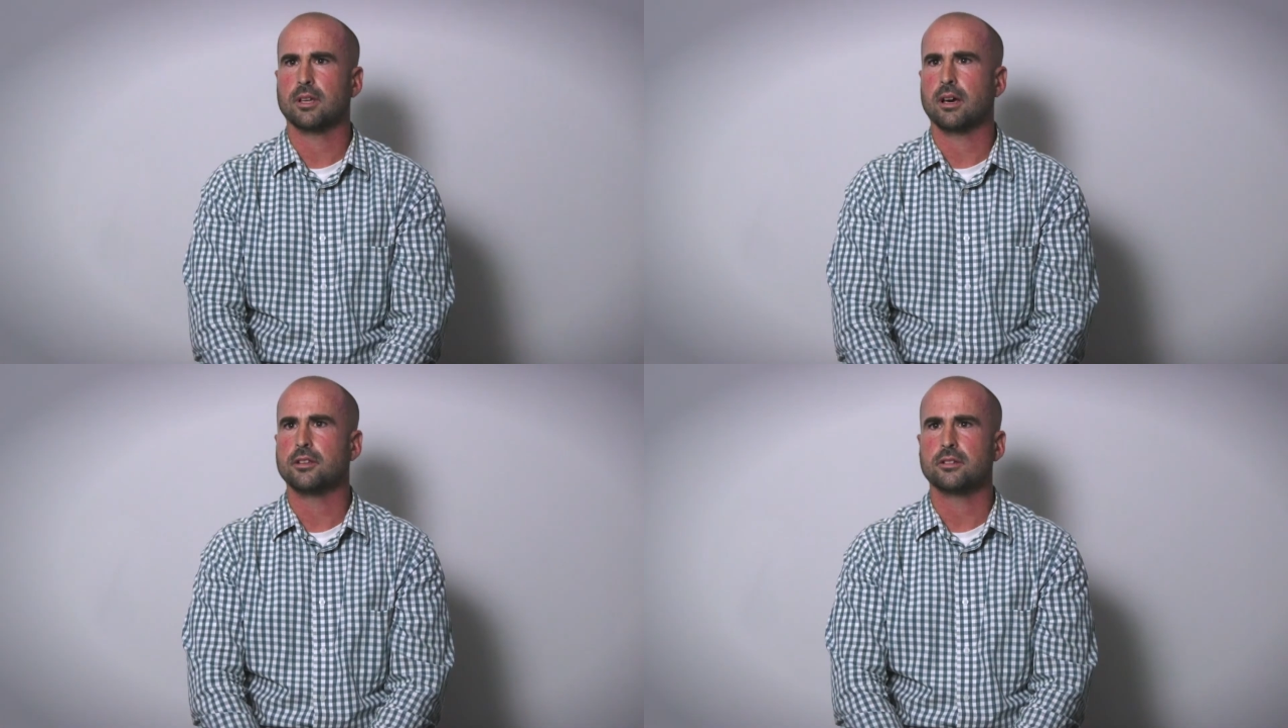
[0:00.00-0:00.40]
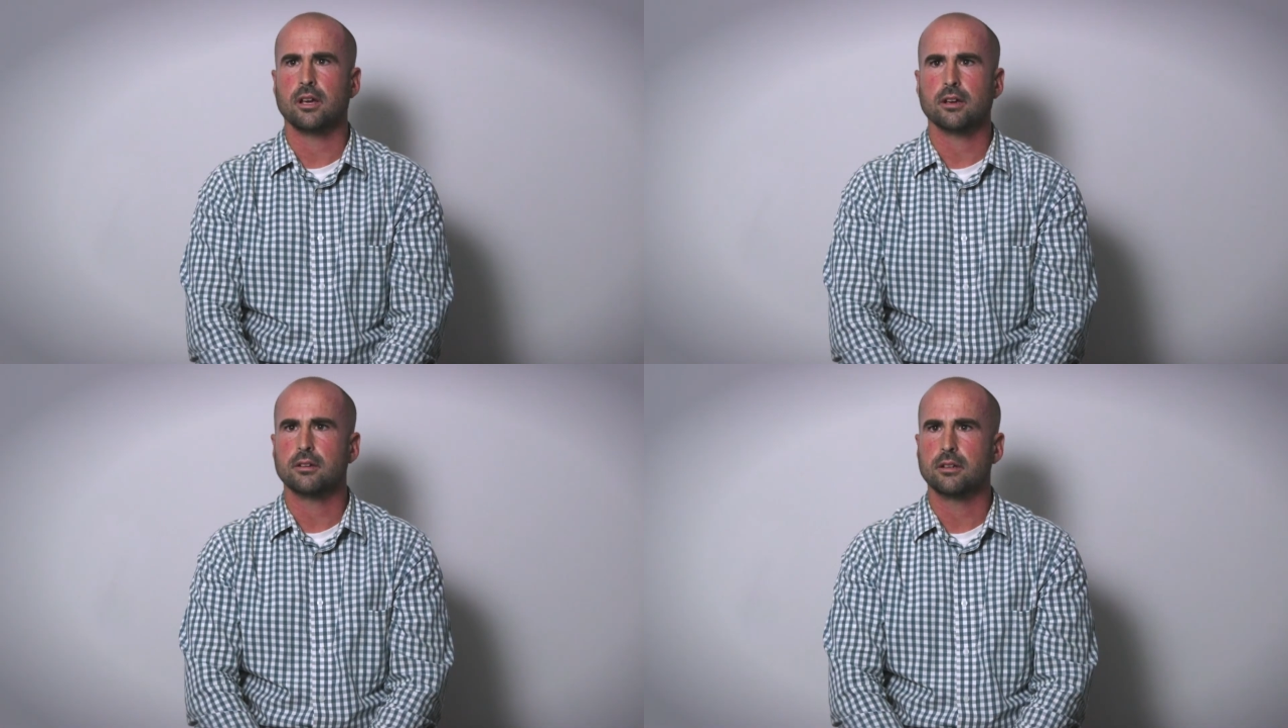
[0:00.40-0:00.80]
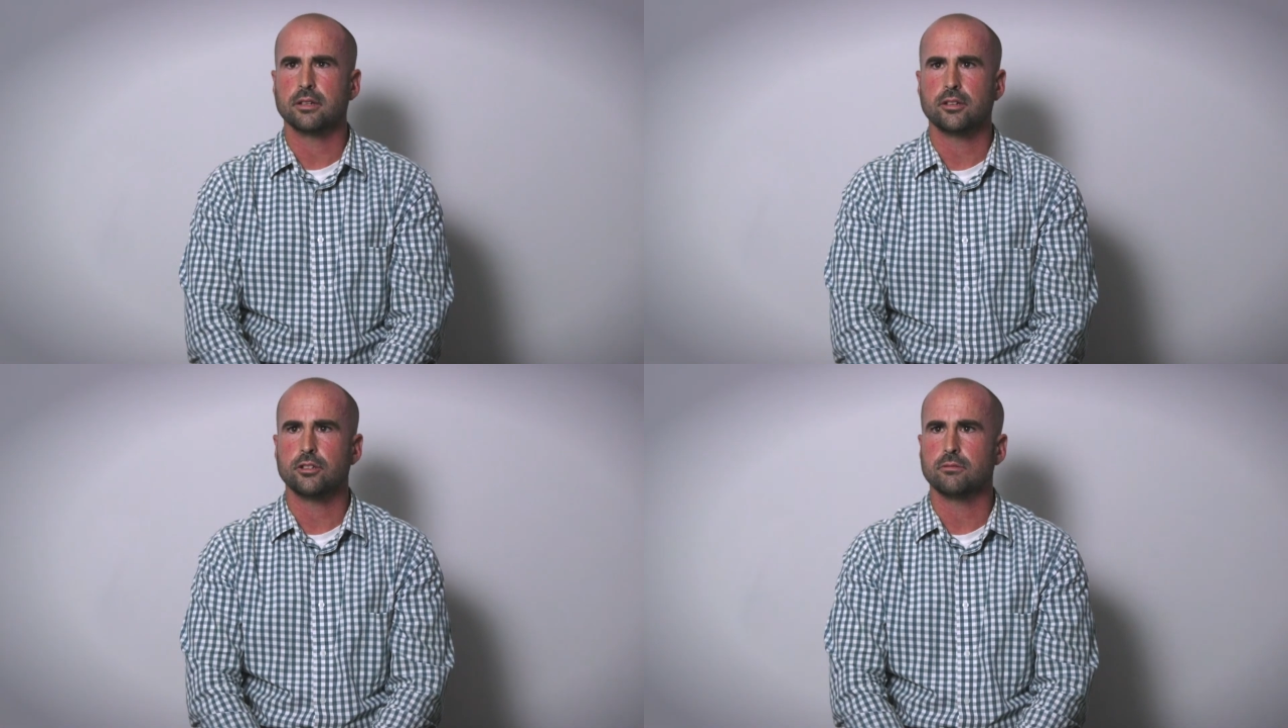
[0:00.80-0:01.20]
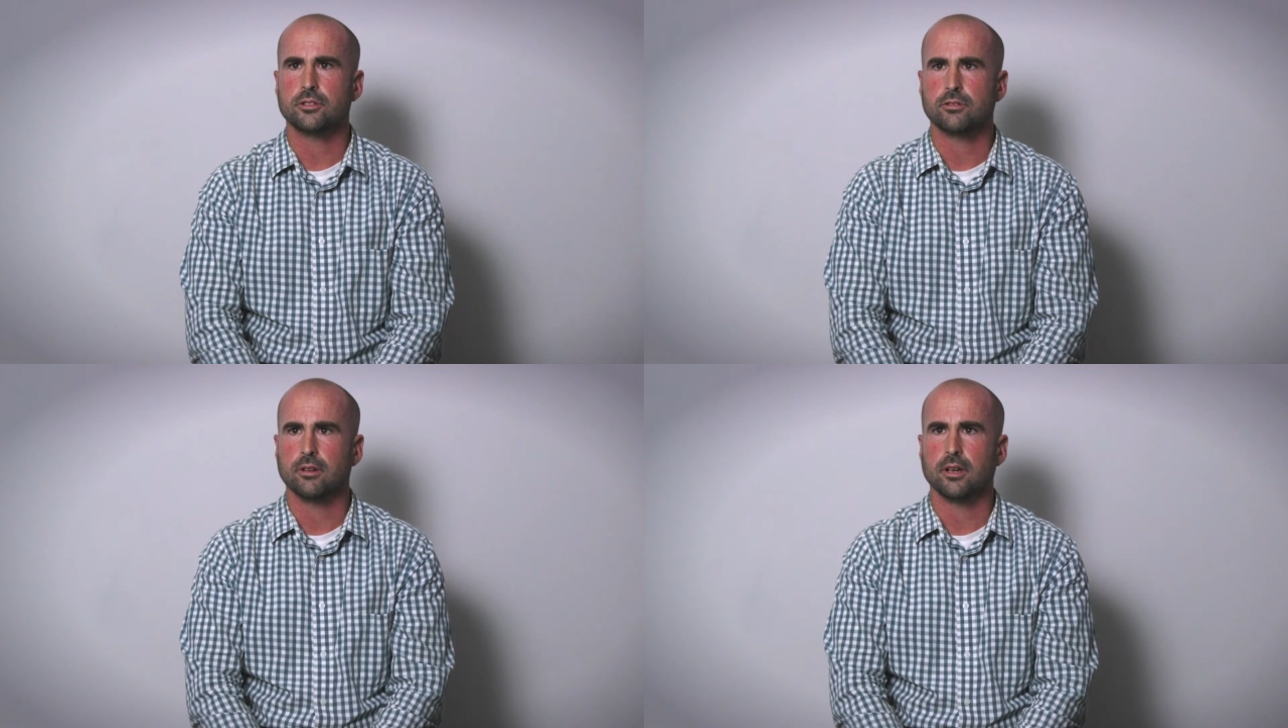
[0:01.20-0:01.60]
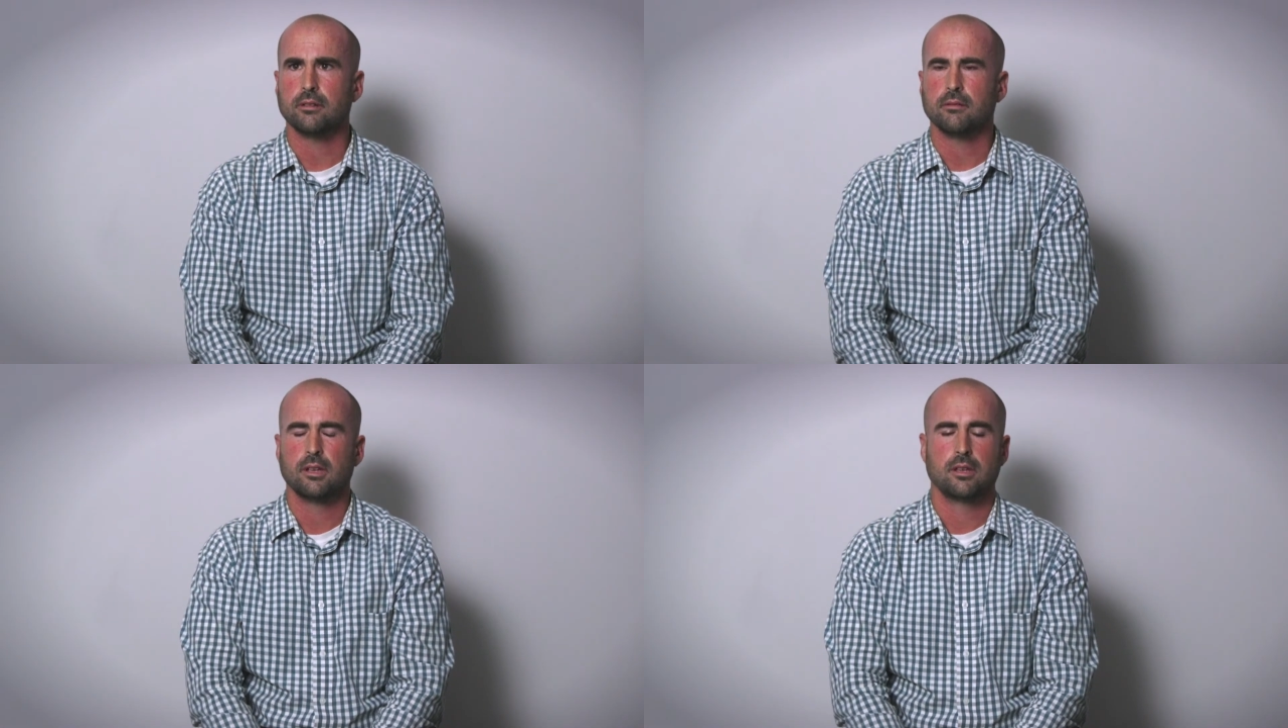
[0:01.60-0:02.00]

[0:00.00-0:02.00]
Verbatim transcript: God is not going to lead you astray.